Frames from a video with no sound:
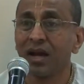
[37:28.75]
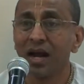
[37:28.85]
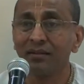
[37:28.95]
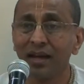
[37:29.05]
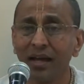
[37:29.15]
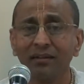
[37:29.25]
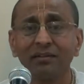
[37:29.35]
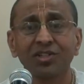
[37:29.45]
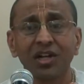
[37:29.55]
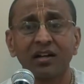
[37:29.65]
And
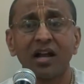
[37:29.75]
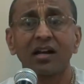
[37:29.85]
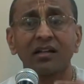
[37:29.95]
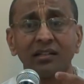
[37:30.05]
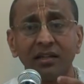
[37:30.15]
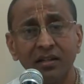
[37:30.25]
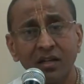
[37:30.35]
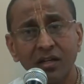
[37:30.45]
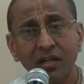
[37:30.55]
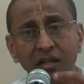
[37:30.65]
then
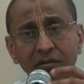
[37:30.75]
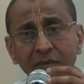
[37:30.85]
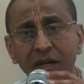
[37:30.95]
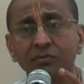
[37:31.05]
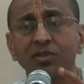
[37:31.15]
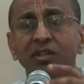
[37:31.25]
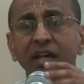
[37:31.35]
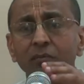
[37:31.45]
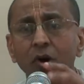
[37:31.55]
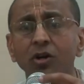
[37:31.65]
Sharanagati
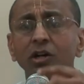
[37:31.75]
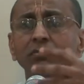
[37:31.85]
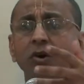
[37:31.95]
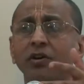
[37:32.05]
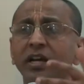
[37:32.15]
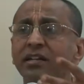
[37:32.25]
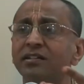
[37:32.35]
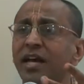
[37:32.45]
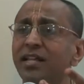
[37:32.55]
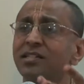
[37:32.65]
becomes more and more
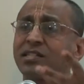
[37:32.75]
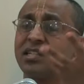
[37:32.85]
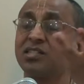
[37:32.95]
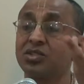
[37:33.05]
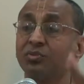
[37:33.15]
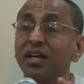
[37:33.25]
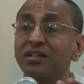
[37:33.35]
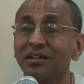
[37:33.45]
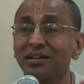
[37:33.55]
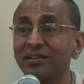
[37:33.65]
intense and
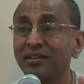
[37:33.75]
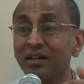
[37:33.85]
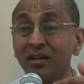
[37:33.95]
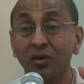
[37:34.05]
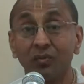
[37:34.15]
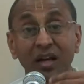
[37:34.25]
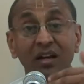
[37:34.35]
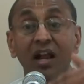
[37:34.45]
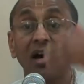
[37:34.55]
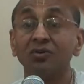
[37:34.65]
sweeter
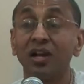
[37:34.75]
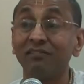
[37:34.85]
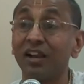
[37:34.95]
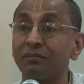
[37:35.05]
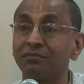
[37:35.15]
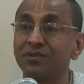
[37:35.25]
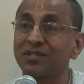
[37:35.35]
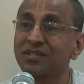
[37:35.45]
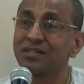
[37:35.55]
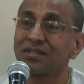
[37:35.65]
when love
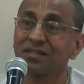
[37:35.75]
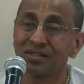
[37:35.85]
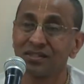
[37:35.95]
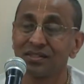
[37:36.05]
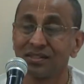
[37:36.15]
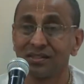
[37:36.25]
develops.